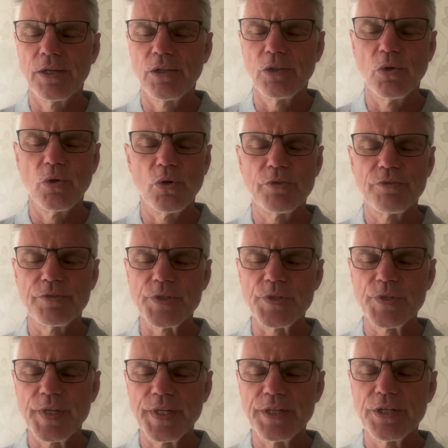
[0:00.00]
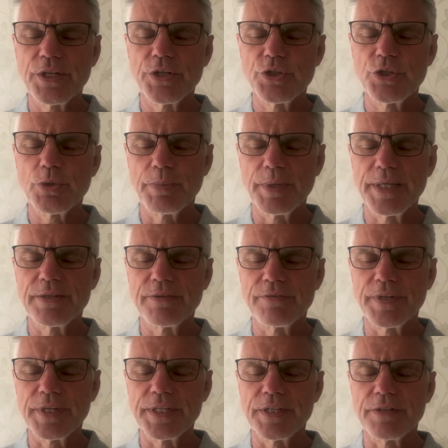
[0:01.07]
Lord, for sin to be
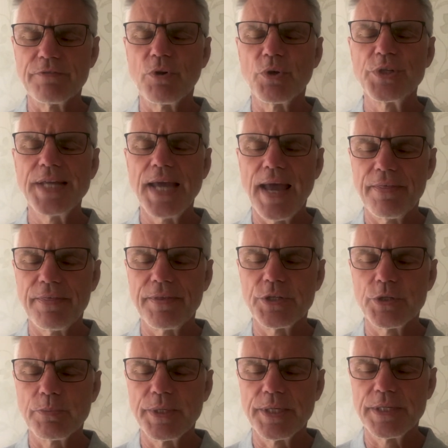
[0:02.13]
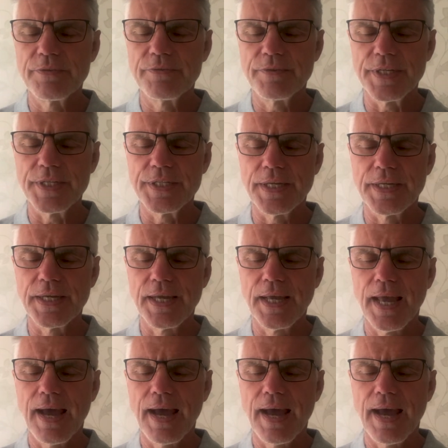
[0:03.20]
defeated, for death to be defeated,